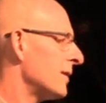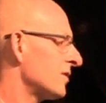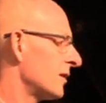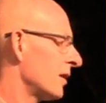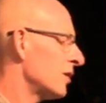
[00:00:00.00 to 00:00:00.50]

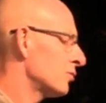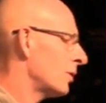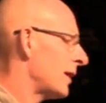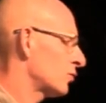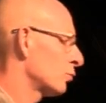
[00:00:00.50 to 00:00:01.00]
that the
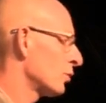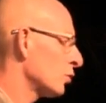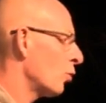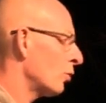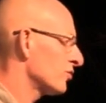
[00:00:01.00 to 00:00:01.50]
Israelites would
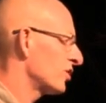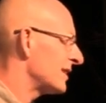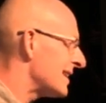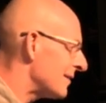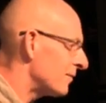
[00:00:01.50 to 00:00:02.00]
record
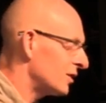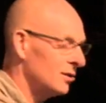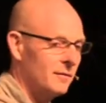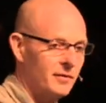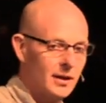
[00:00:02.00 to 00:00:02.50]
significant
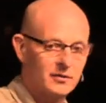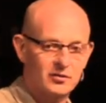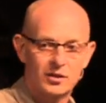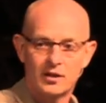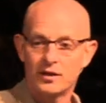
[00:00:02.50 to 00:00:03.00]
events.
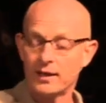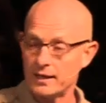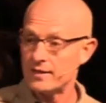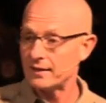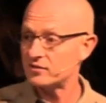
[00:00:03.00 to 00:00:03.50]

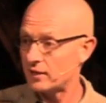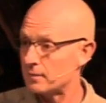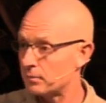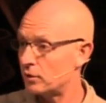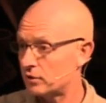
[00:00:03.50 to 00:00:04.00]
In that
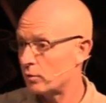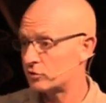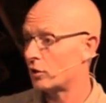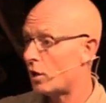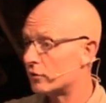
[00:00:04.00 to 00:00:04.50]
same book, though it's
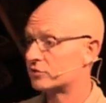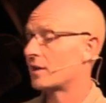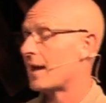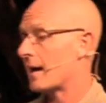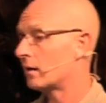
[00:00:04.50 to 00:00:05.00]
lost
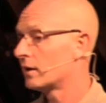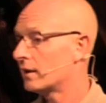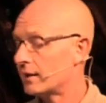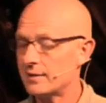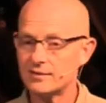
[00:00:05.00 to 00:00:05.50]
now,
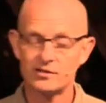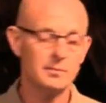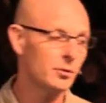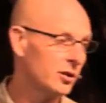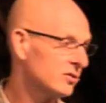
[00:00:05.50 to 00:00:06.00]
in that same
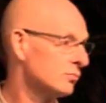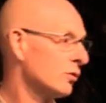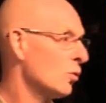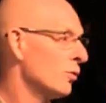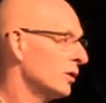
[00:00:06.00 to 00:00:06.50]
book is the
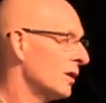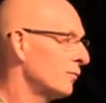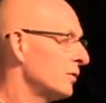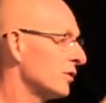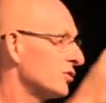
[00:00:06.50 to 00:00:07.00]
recording of
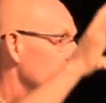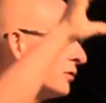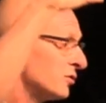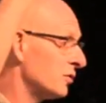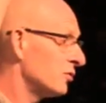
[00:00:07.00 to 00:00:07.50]
when the sun
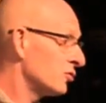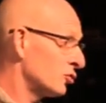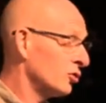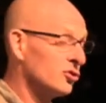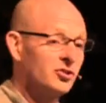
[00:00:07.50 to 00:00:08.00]

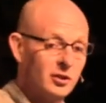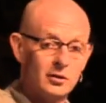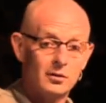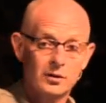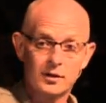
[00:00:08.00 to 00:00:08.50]
stood
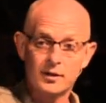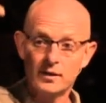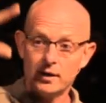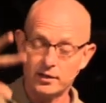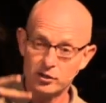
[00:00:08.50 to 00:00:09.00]
still,
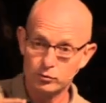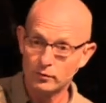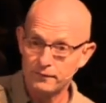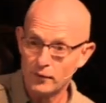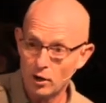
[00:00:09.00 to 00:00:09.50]
and Israel
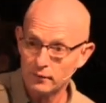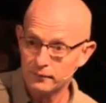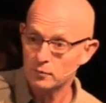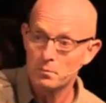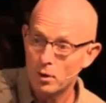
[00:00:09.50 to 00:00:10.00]
fought
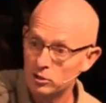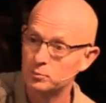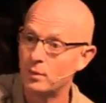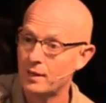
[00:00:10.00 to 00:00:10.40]
for multiple